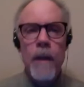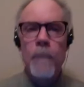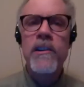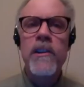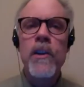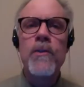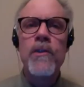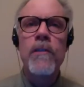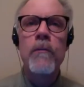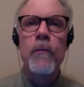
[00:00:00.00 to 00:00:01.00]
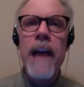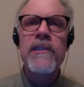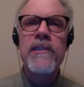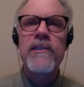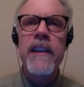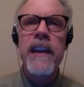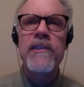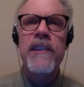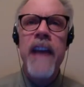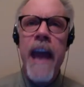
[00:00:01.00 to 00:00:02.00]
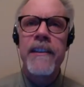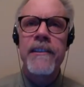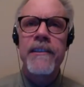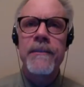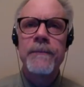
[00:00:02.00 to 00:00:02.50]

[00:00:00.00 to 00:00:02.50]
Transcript: prosecution rests its case.